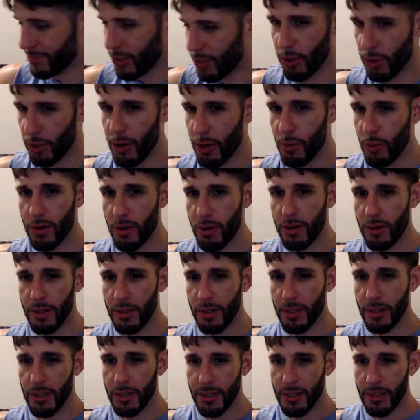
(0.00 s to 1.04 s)
or
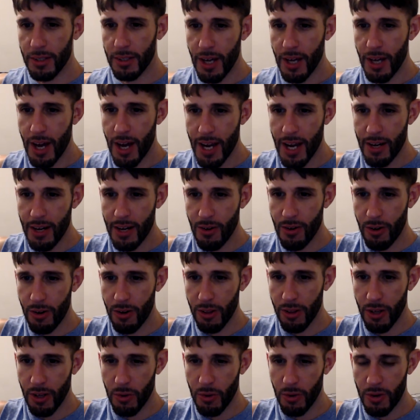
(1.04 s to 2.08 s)
lower, higher
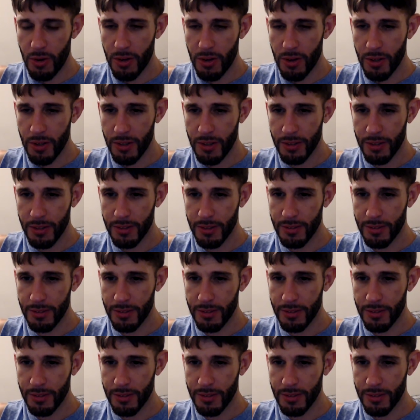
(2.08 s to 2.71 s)
or lower?